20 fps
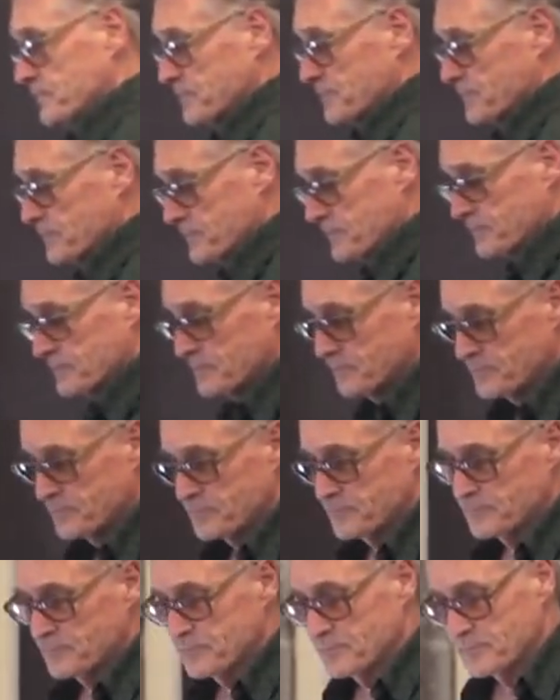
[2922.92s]

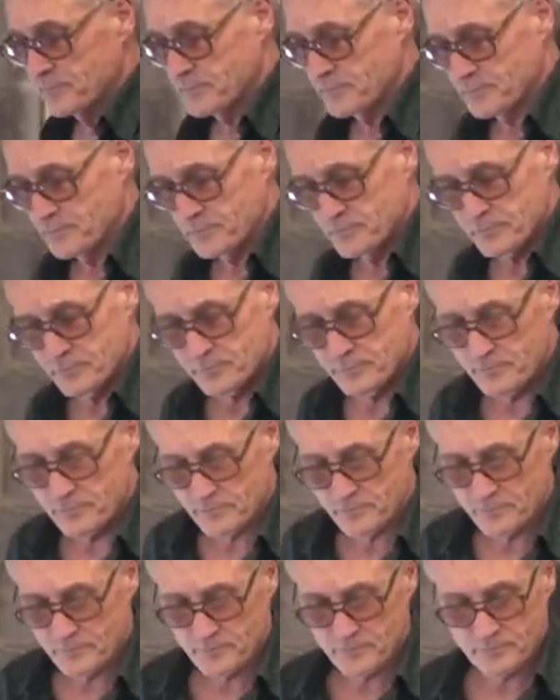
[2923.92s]

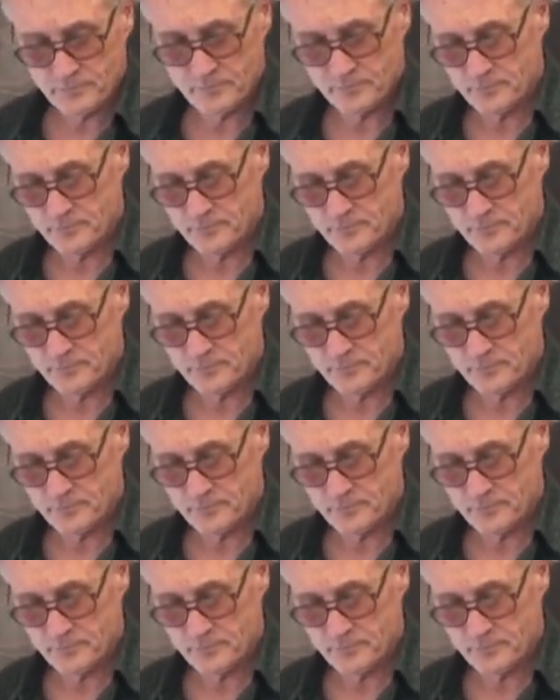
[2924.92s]
Nothing is said.